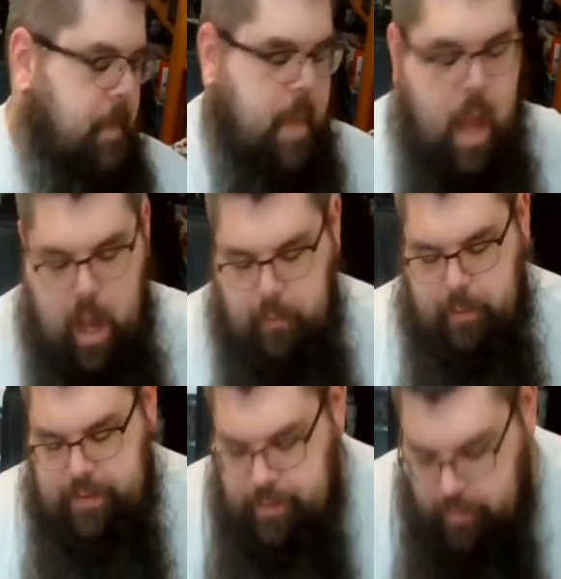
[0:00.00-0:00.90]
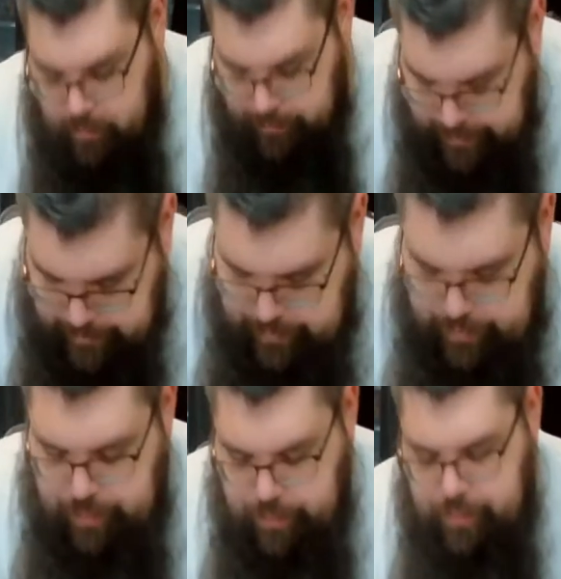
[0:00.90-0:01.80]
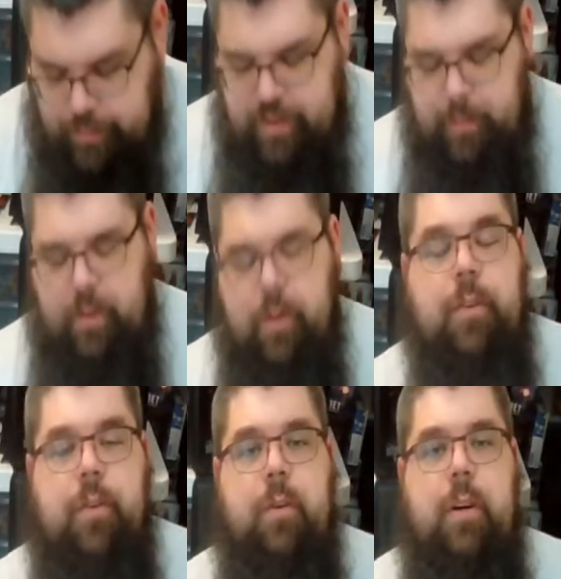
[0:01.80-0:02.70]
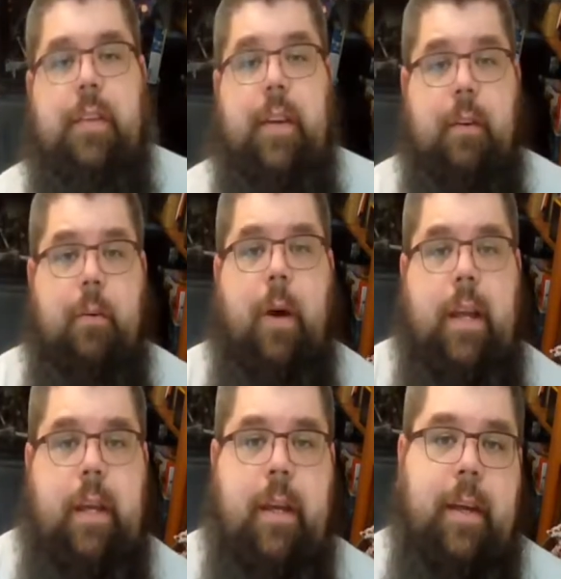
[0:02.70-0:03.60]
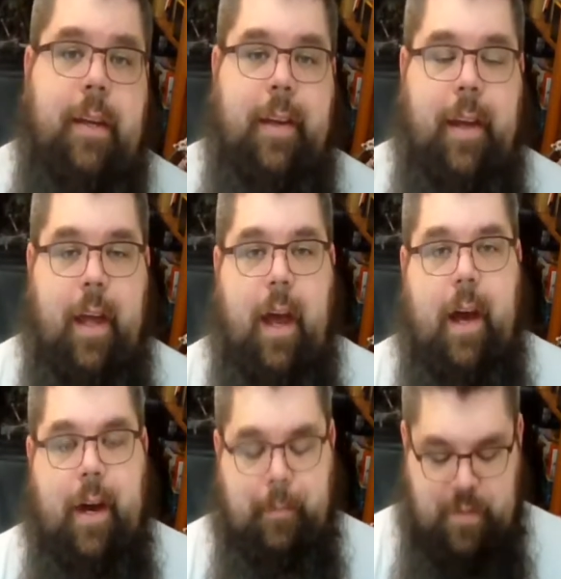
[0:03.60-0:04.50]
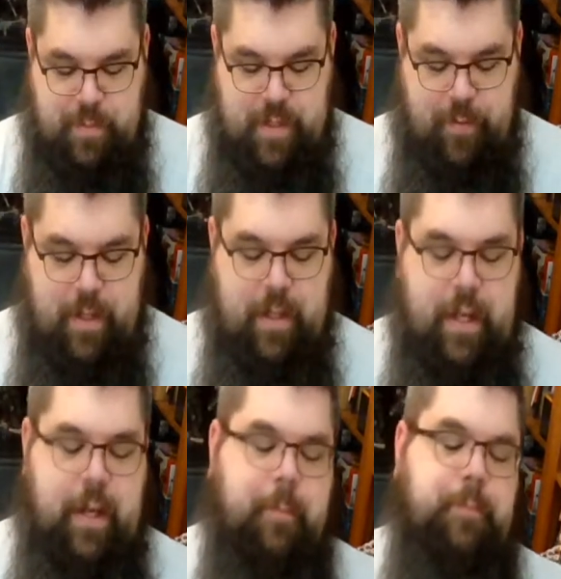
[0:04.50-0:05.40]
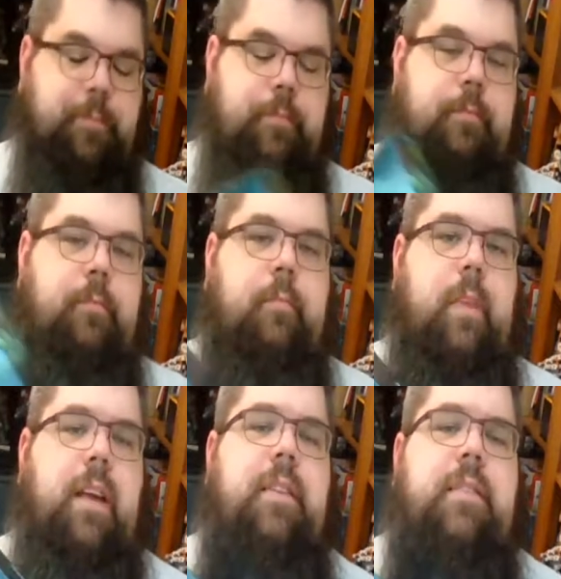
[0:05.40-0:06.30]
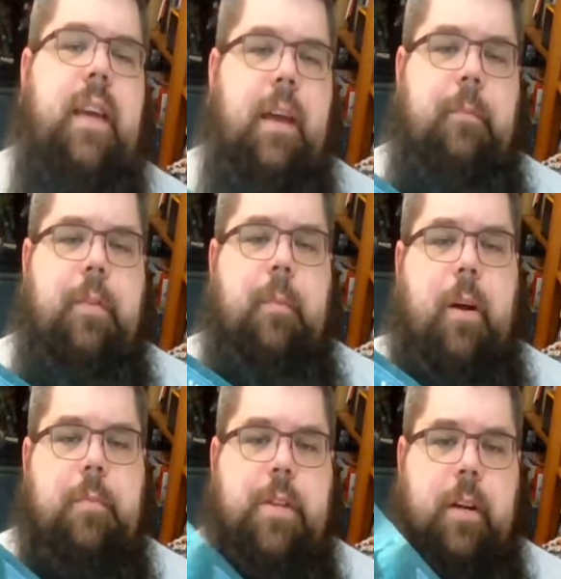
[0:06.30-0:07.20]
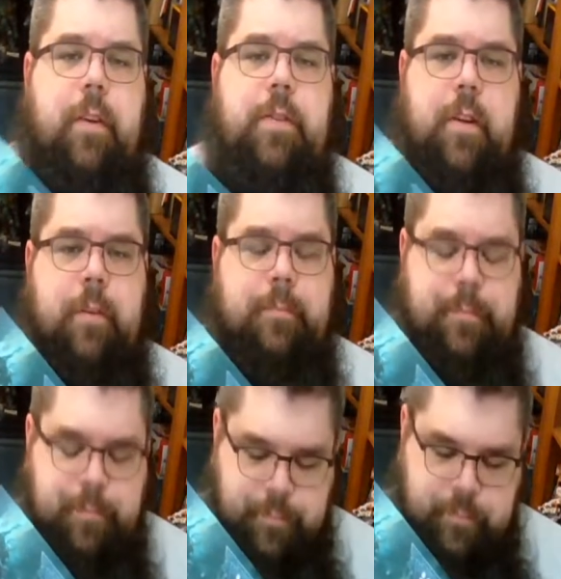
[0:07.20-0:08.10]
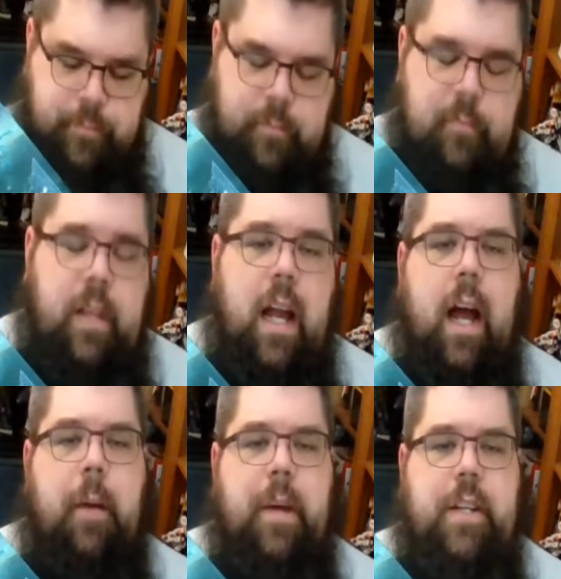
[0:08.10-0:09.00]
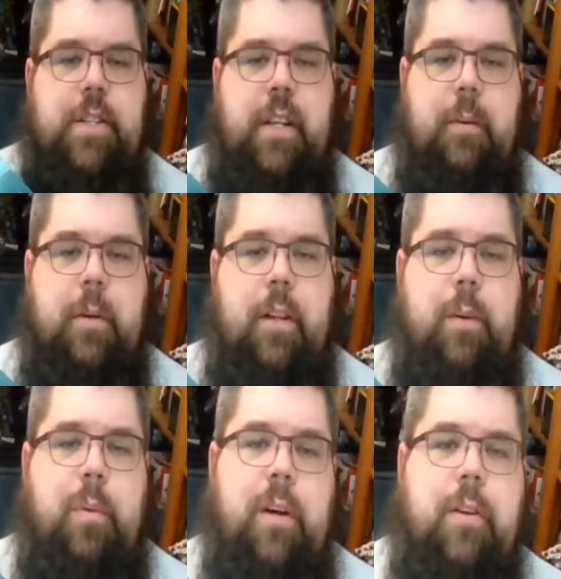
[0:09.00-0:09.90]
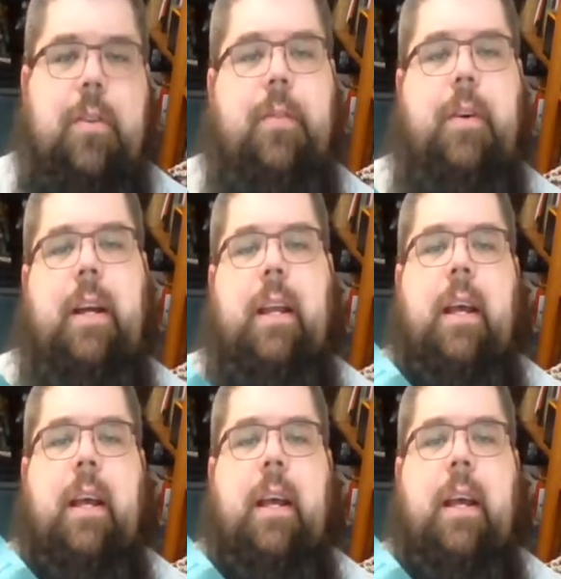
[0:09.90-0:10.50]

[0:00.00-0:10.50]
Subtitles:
I went over to some of the local stores here in Hawaii. Specifically, this came from Armchair Adventure. I managed to get one of their pre-orders for it.